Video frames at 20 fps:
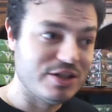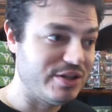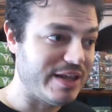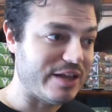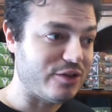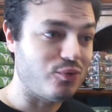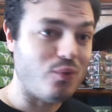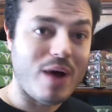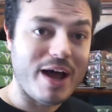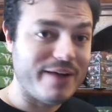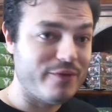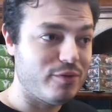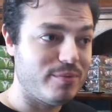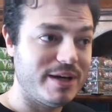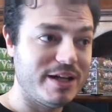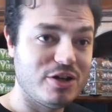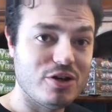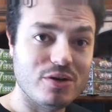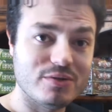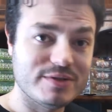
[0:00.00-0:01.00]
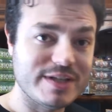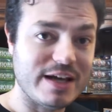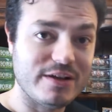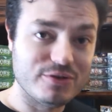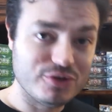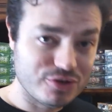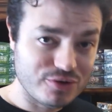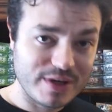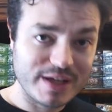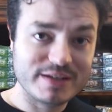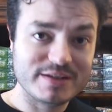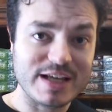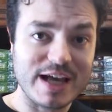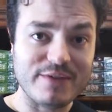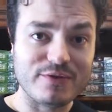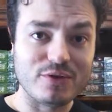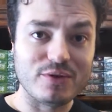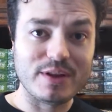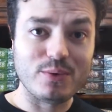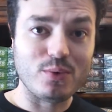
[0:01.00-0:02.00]
That's why everybody goes out and drinks
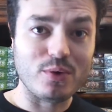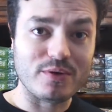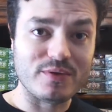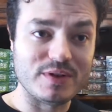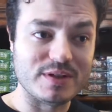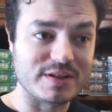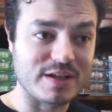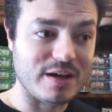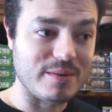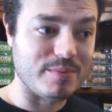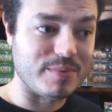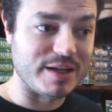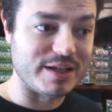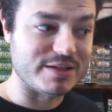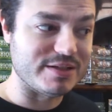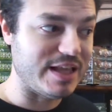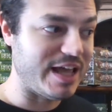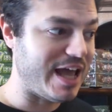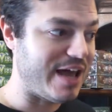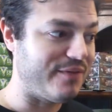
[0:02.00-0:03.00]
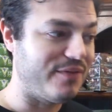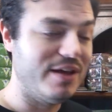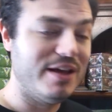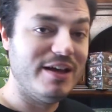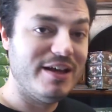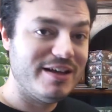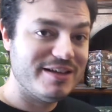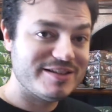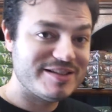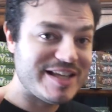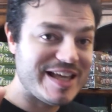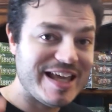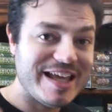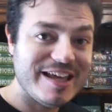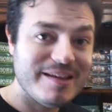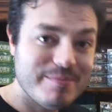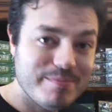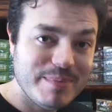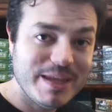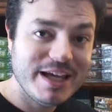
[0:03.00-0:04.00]
after they work for these companies. And they have
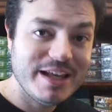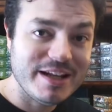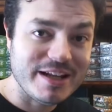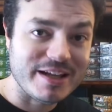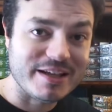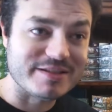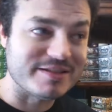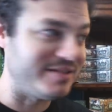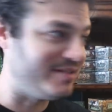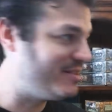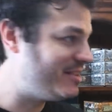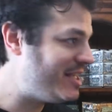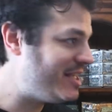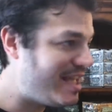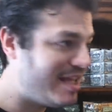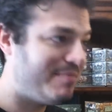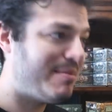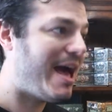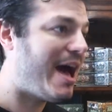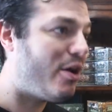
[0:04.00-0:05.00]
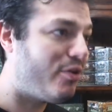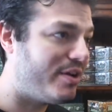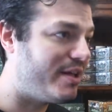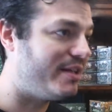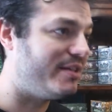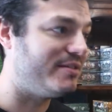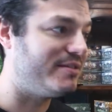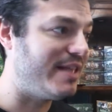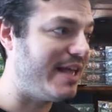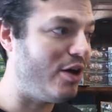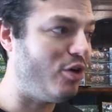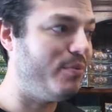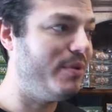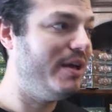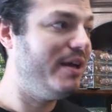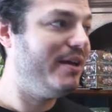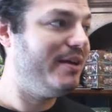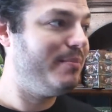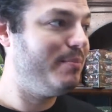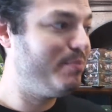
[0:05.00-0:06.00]
team meetings and team outings to
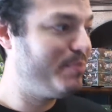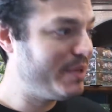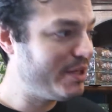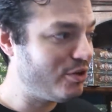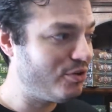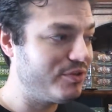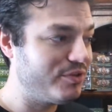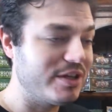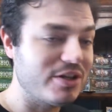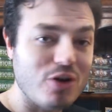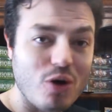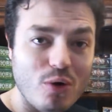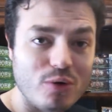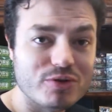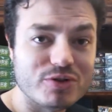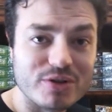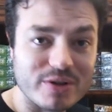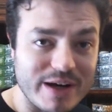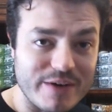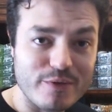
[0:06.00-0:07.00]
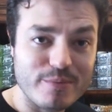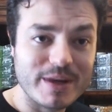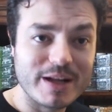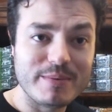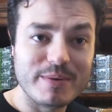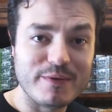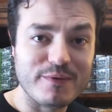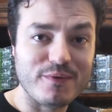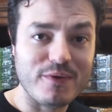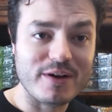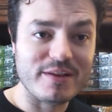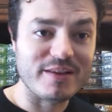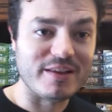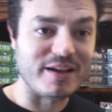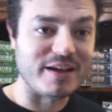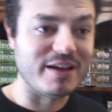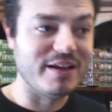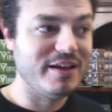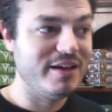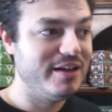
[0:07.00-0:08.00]
help build the culture and everybody be
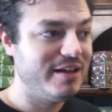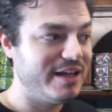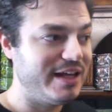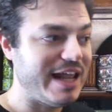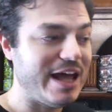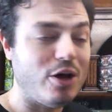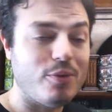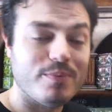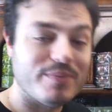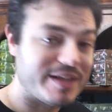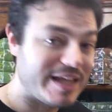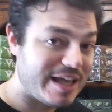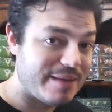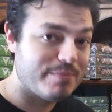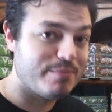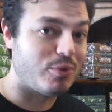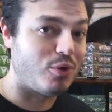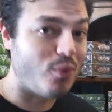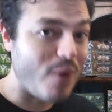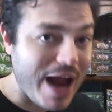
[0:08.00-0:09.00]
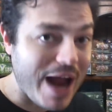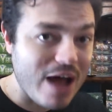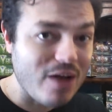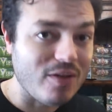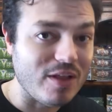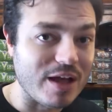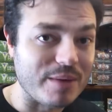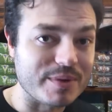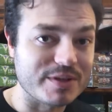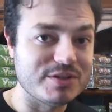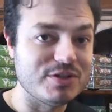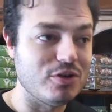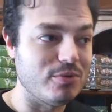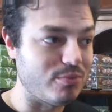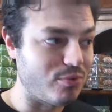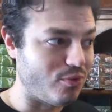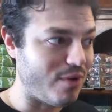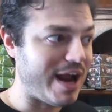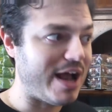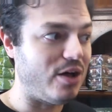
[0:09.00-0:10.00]
friendly and help keep morale up. Because, you
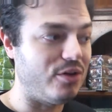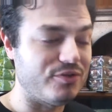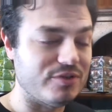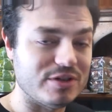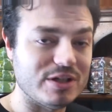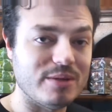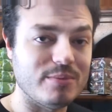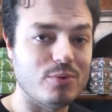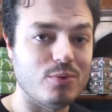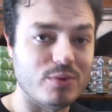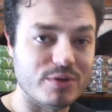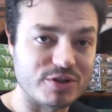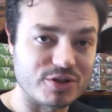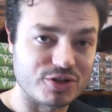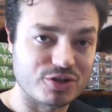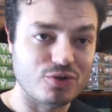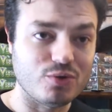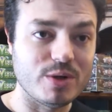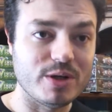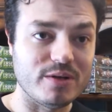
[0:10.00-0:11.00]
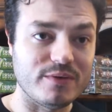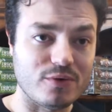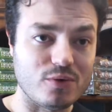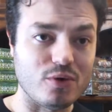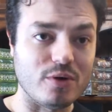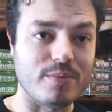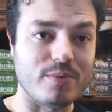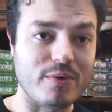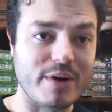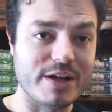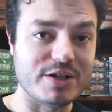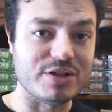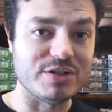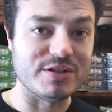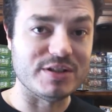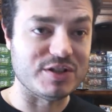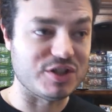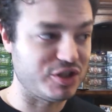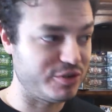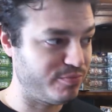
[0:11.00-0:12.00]
know, morale is the number one destroyer of
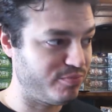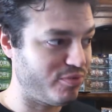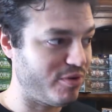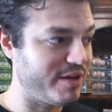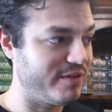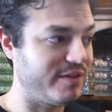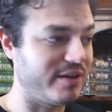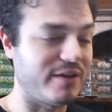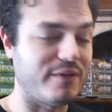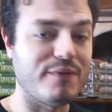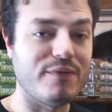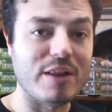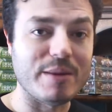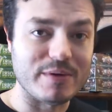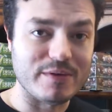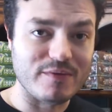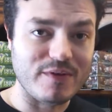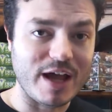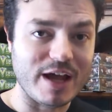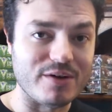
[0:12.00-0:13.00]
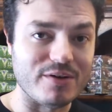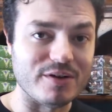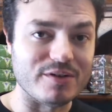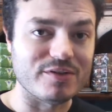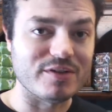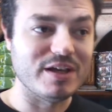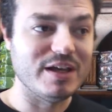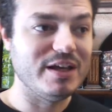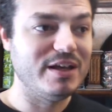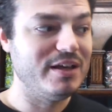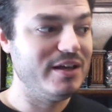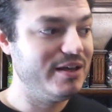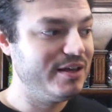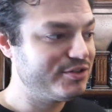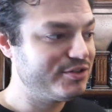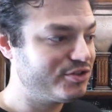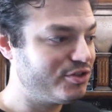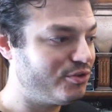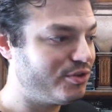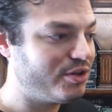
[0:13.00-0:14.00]
corporations. It spreads like a flipping virus.
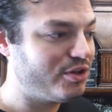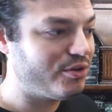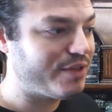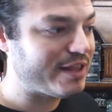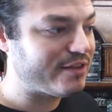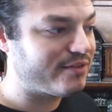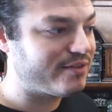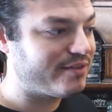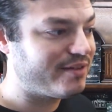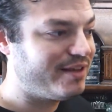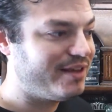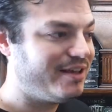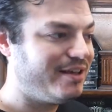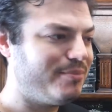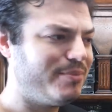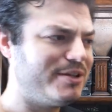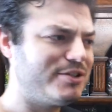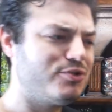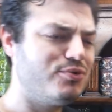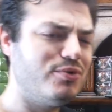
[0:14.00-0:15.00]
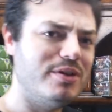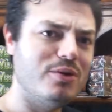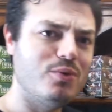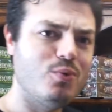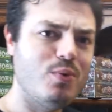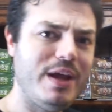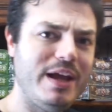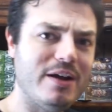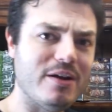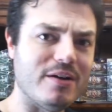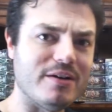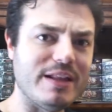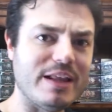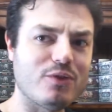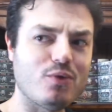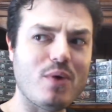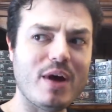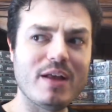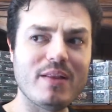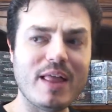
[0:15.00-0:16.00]
So, you know, but it's really weird.
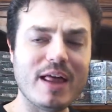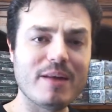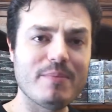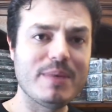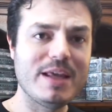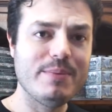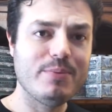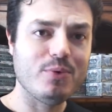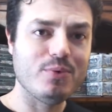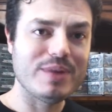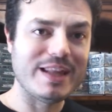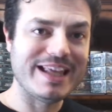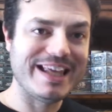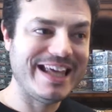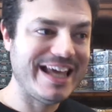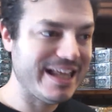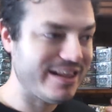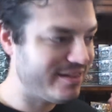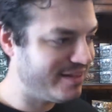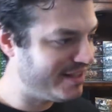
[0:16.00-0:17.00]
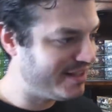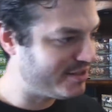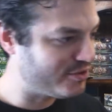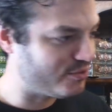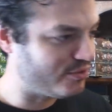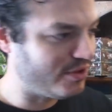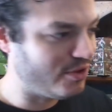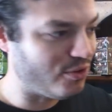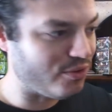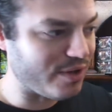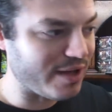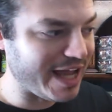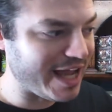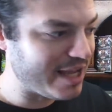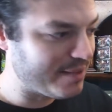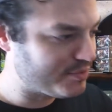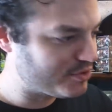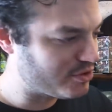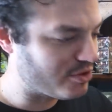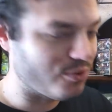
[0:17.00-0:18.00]
That's why a lot of people, when they get in these little
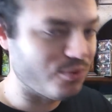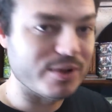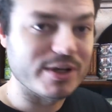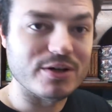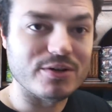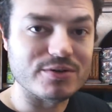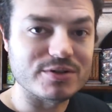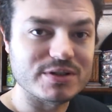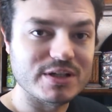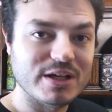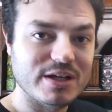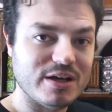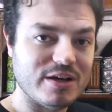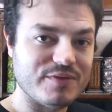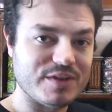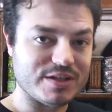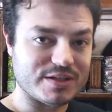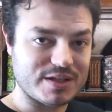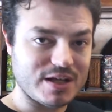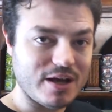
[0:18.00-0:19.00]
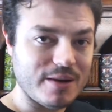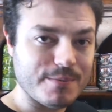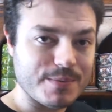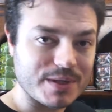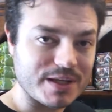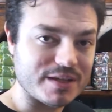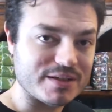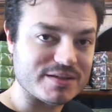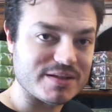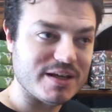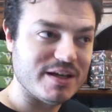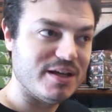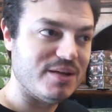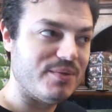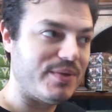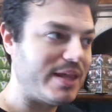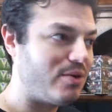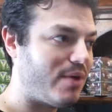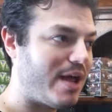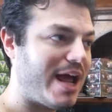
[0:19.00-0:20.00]
hamster wheels of these companies,
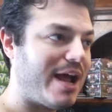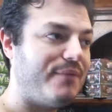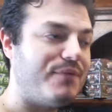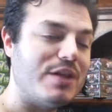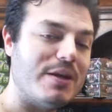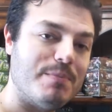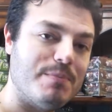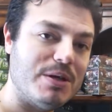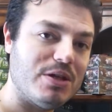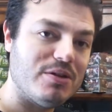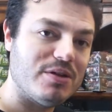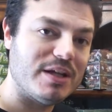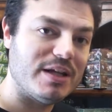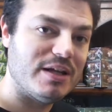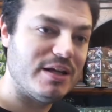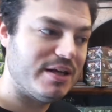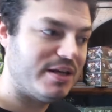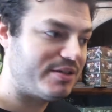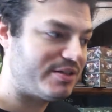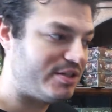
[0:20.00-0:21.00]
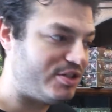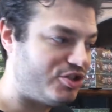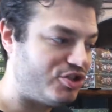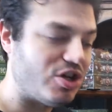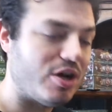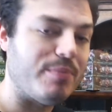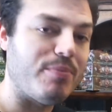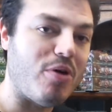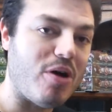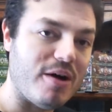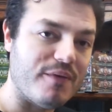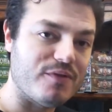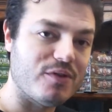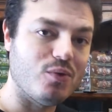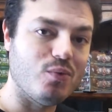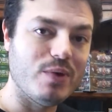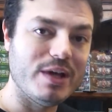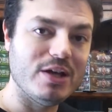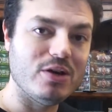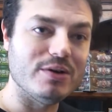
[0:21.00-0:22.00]
they don't have the ability to jump
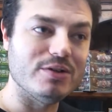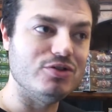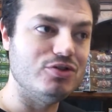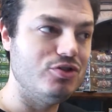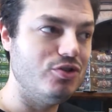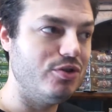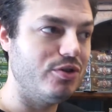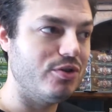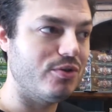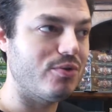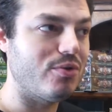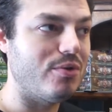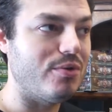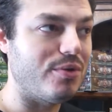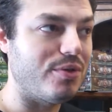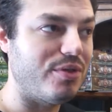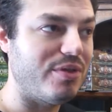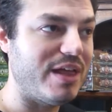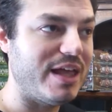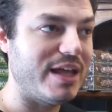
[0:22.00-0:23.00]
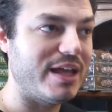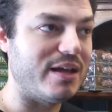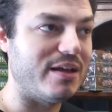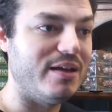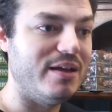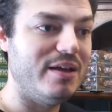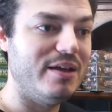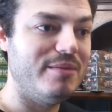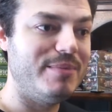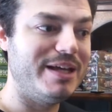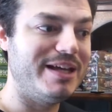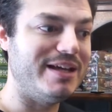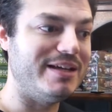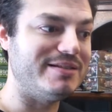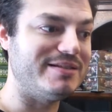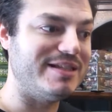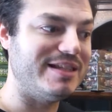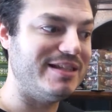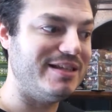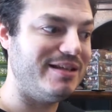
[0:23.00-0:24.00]
off the wheel and do their own thing
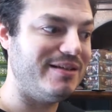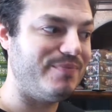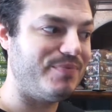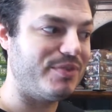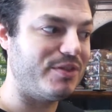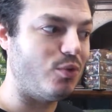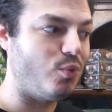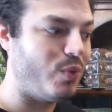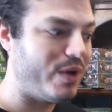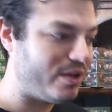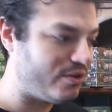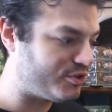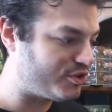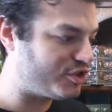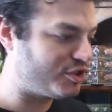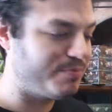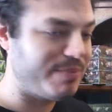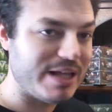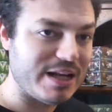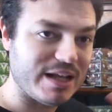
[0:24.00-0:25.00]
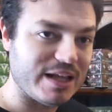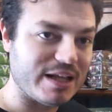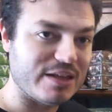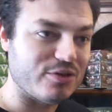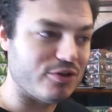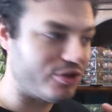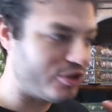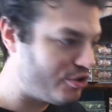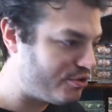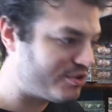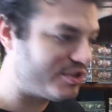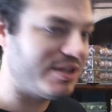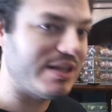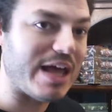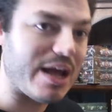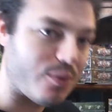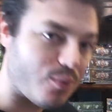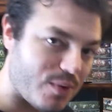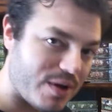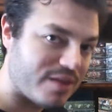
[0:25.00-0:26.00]
because the wheel's spinning, they're used to
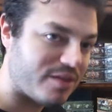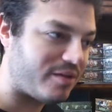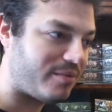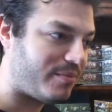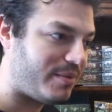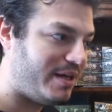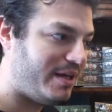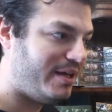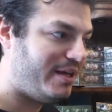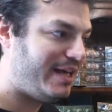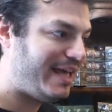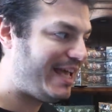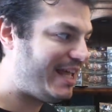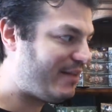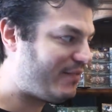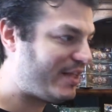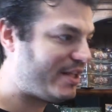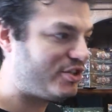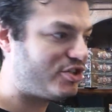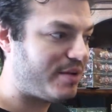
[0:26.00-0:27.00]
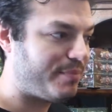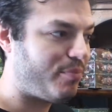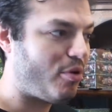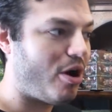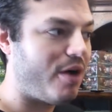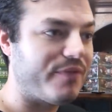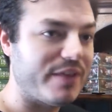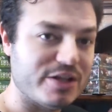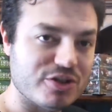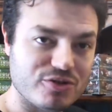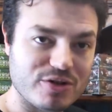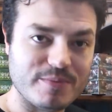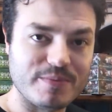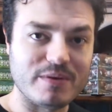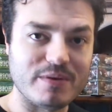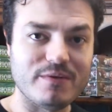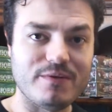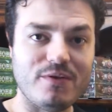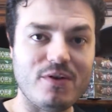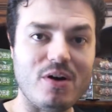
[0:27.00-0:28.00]
that rhythm, and if they jump off, they
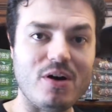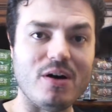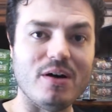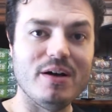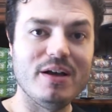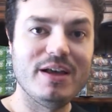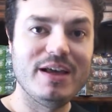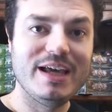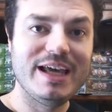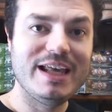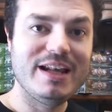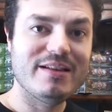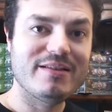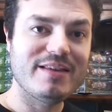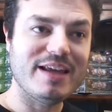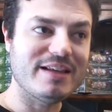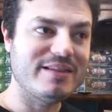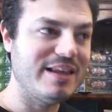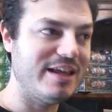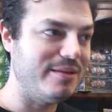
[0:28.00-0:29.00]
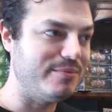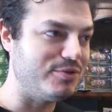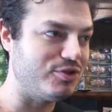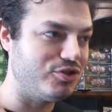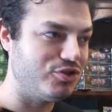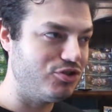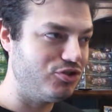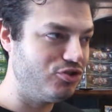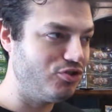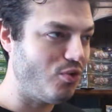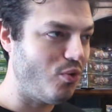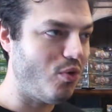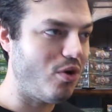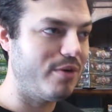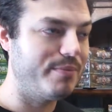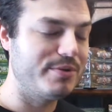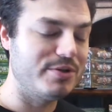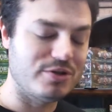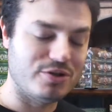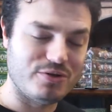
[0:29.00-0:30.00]
trip and fall. And it's like they
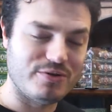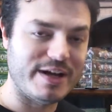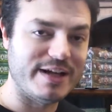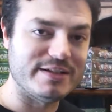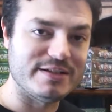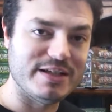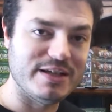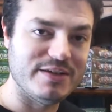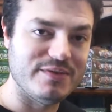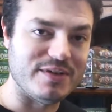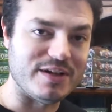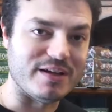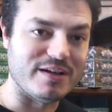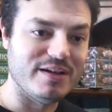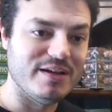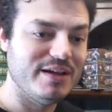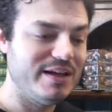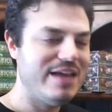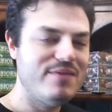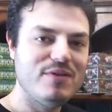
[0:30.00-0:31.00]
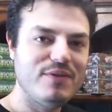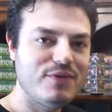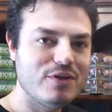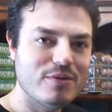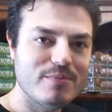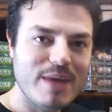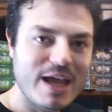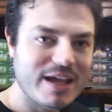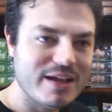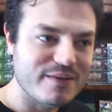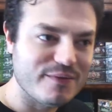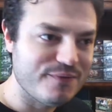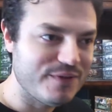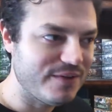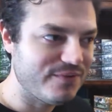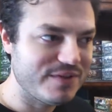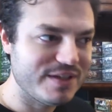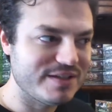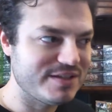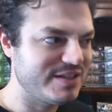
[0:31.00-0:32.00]
absorb your creativity. Even if you're making
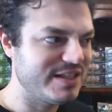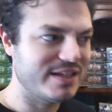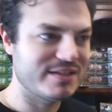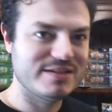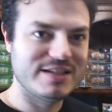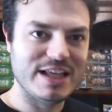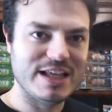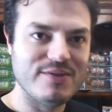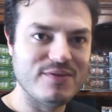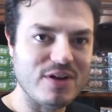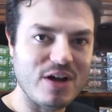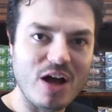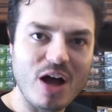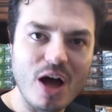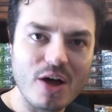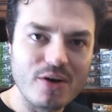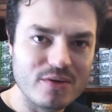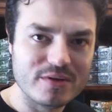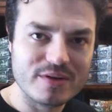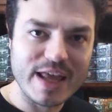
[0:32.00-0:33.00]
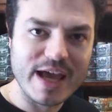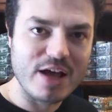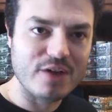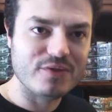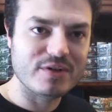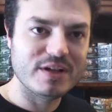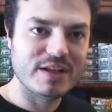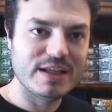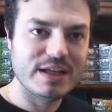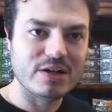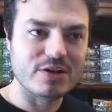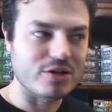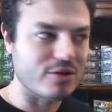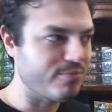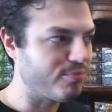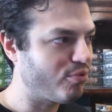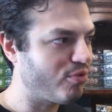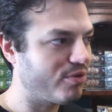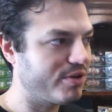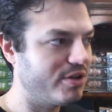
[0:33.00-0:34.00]
50, 60, even 100,000 a
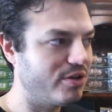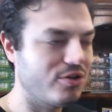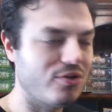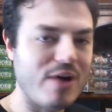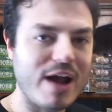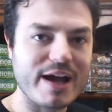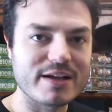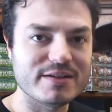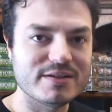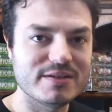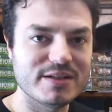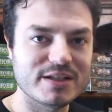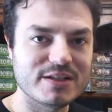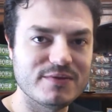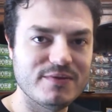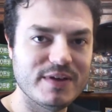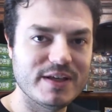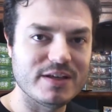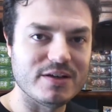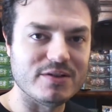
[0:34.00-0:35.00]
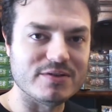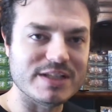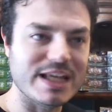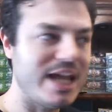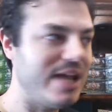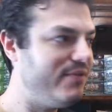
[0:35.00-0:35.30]
year, you're cracking six figures.